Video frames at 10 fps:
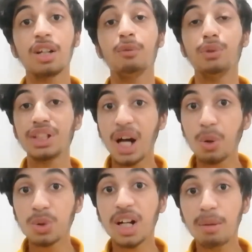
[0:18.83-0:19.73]

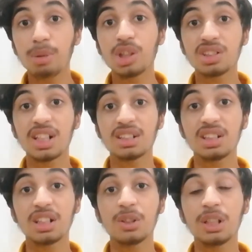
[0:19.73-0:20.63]
without a computer science
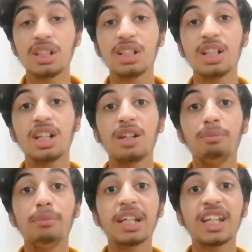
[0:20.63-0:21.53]
degree,
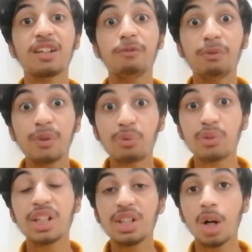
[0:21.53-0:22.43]
making
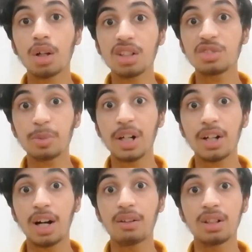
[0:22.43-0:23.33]
$50 per
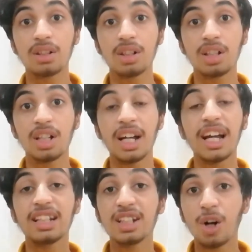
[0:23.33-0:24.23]
hour,
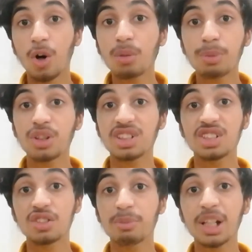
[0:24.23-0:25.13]
and the whole
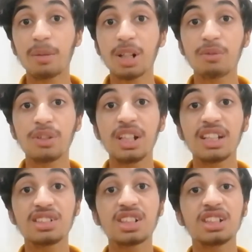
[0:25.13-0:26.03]
process of becoming a
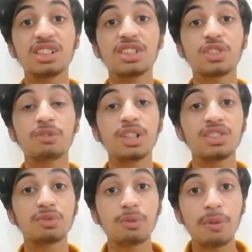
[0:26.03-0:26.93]
freelancer consists of
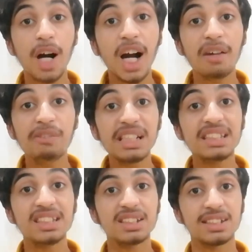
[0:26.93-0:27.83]
just 5
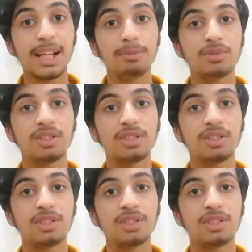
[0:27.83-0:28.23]
easy steps.